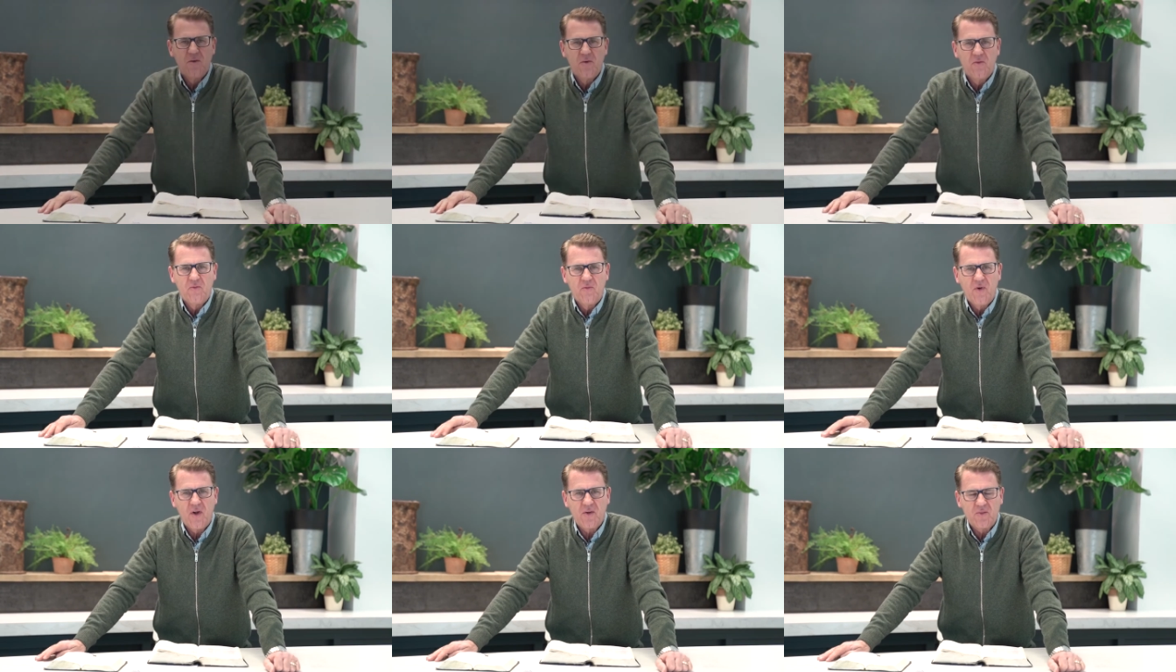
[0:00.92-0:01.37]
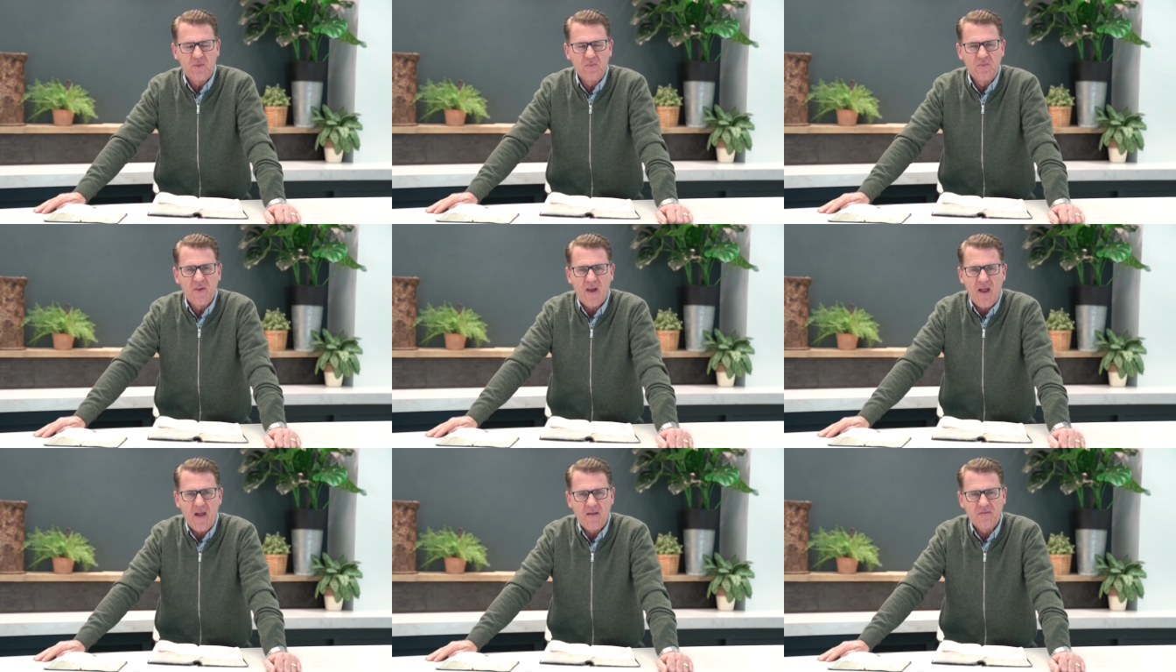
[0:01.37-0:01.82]

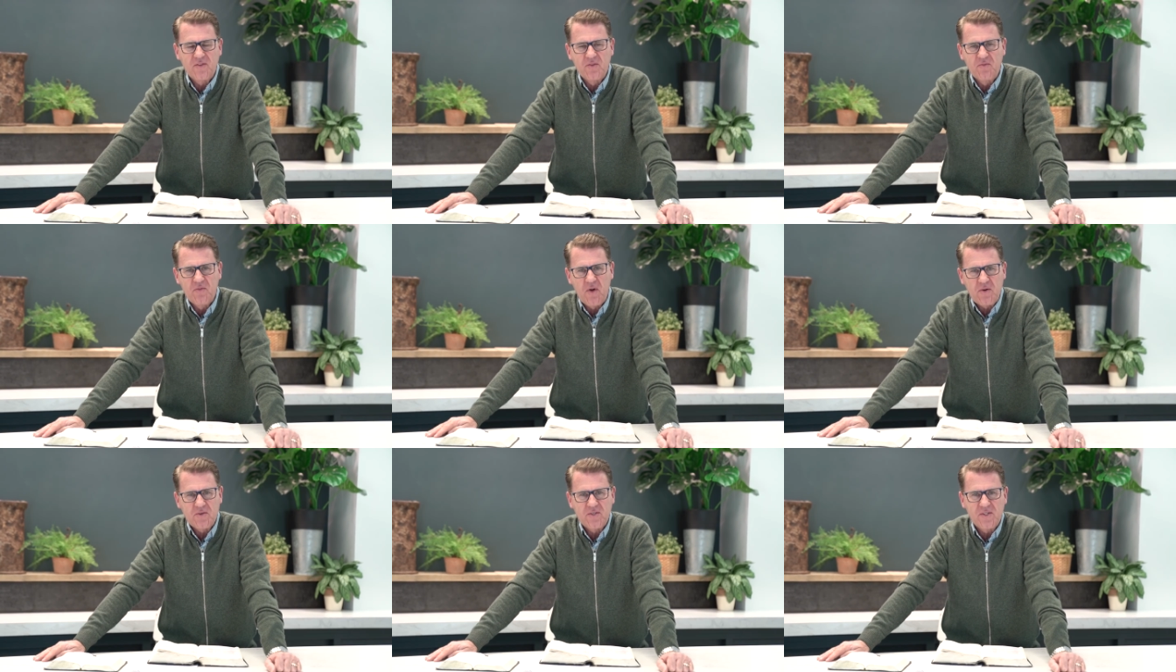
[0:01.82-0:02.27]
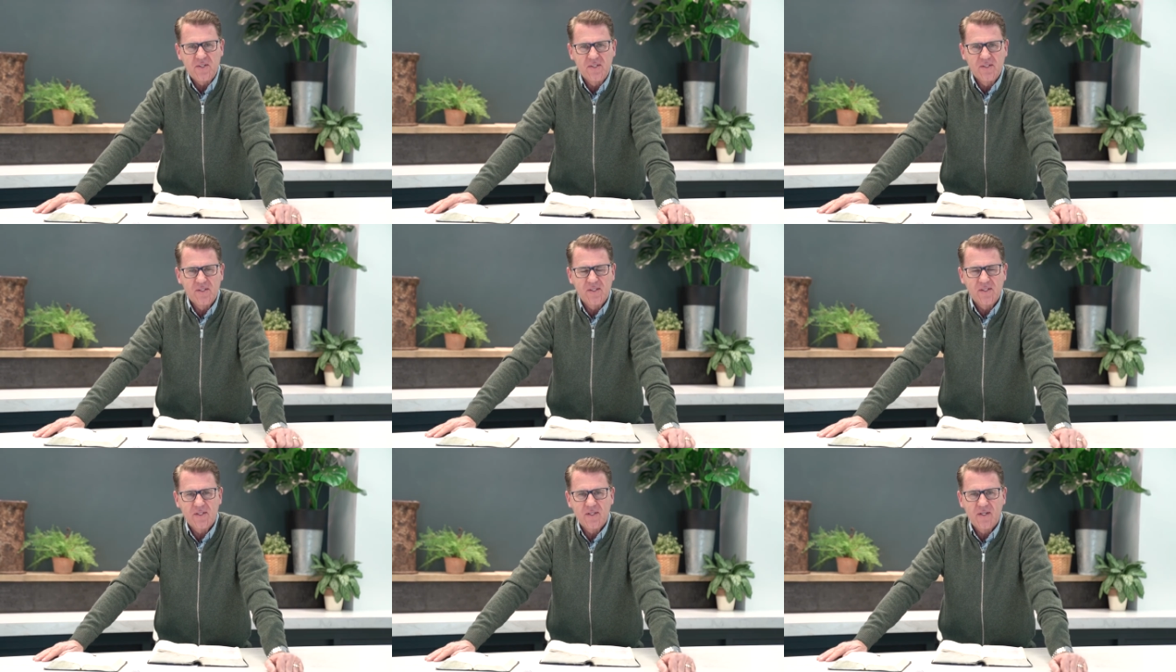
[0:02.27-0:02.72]
Welcome to Life
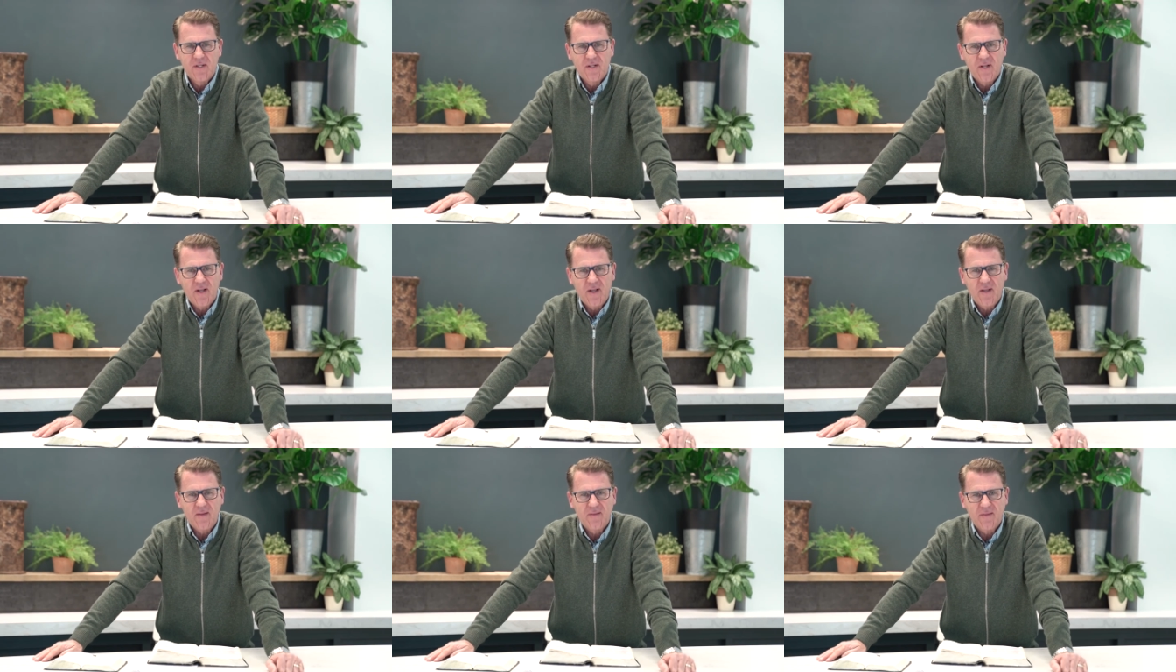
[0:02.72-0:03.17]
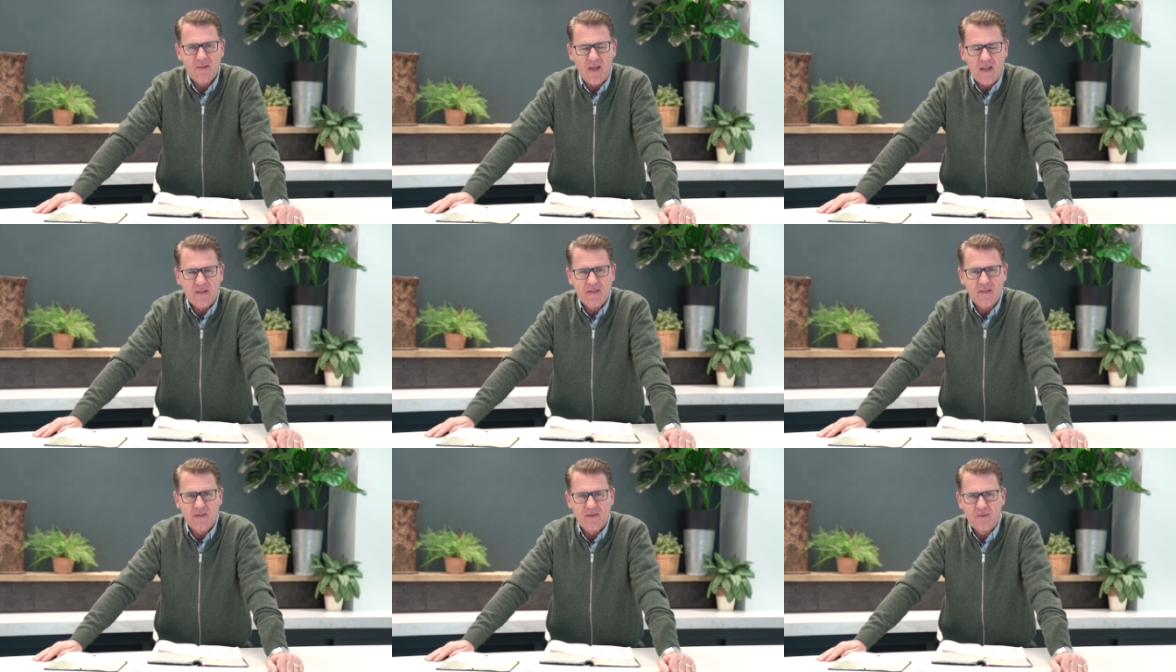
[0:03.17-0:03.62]
Devotions and
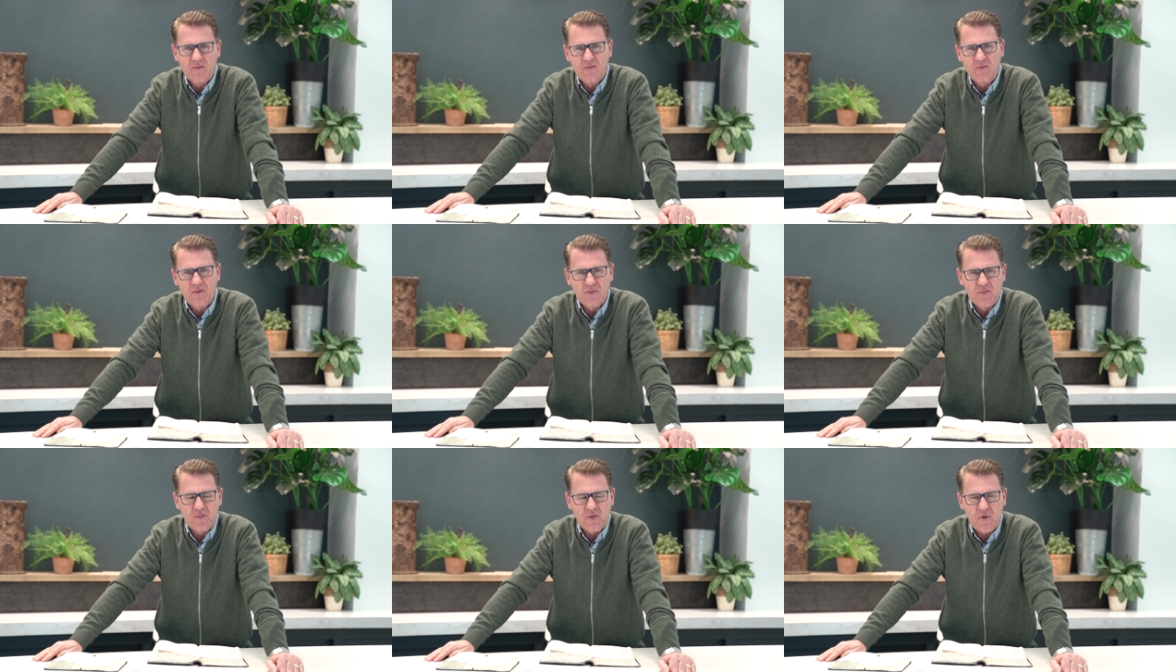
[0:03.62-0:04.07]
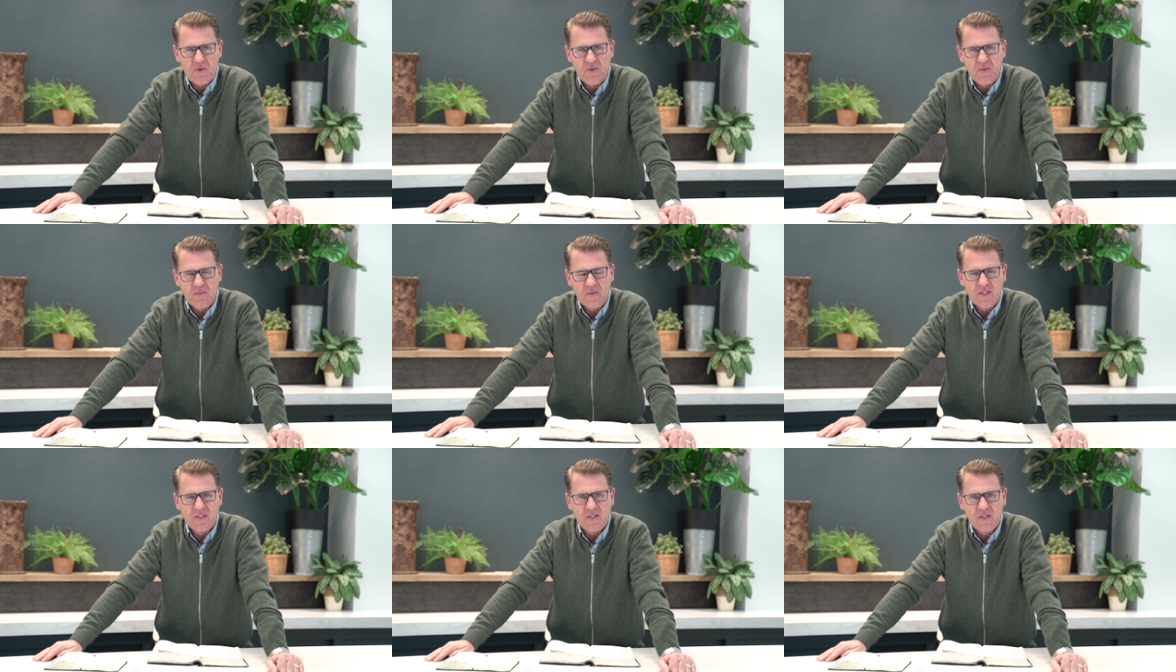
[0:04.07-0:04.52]
thank you for
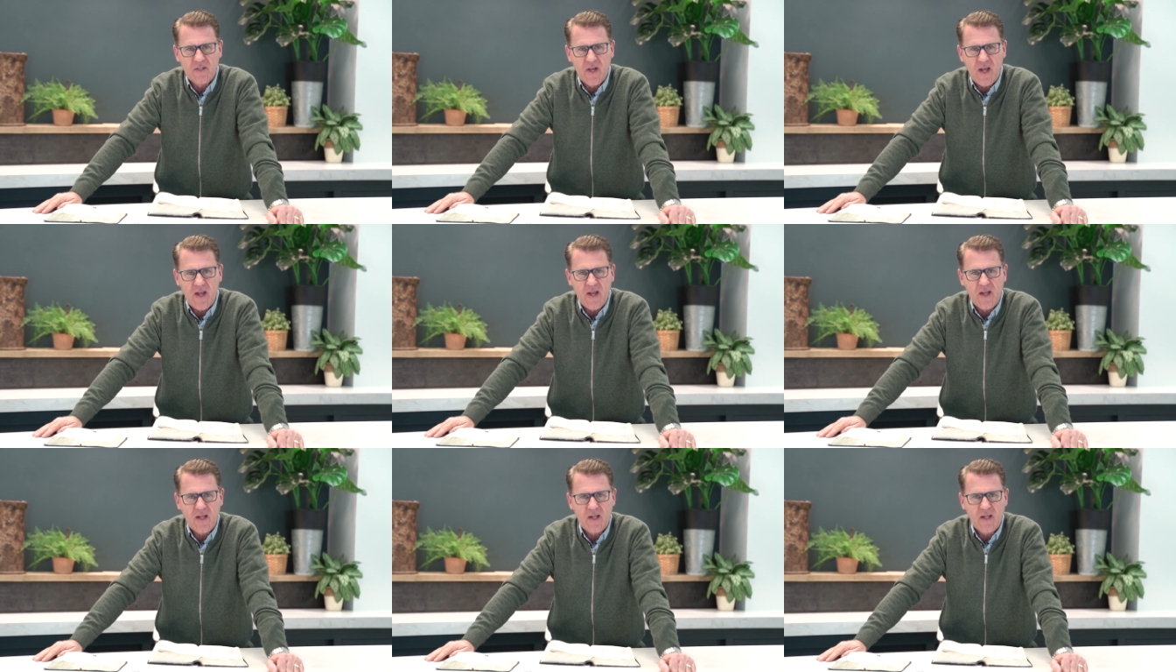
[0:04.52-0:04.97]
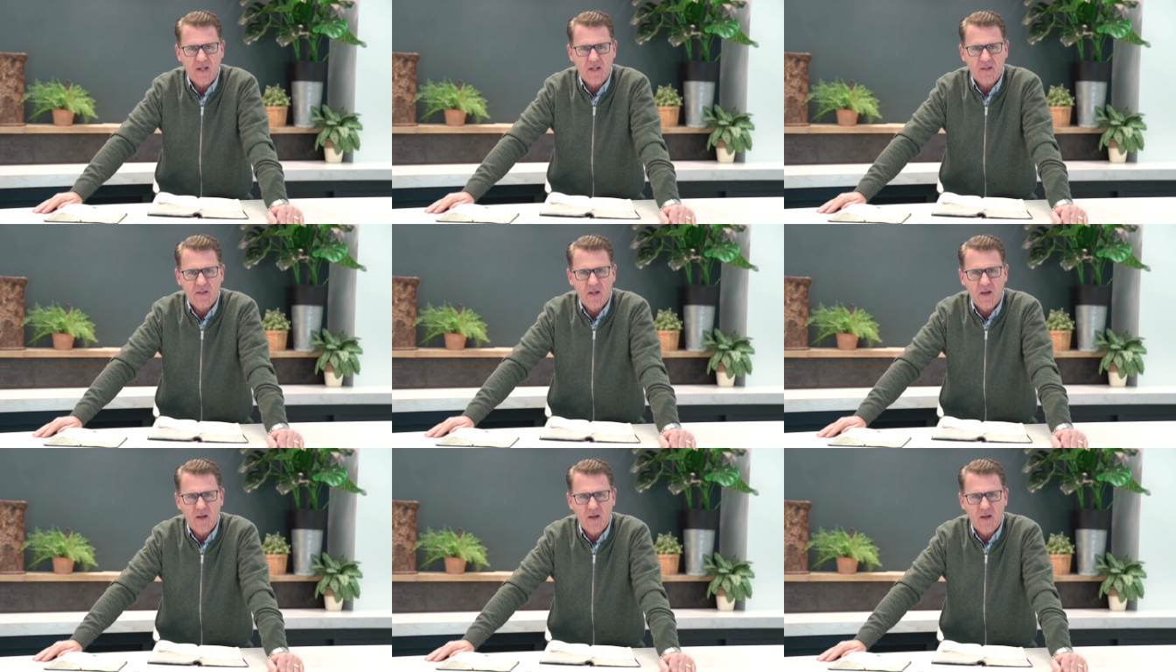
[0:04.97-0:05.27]
joining me today.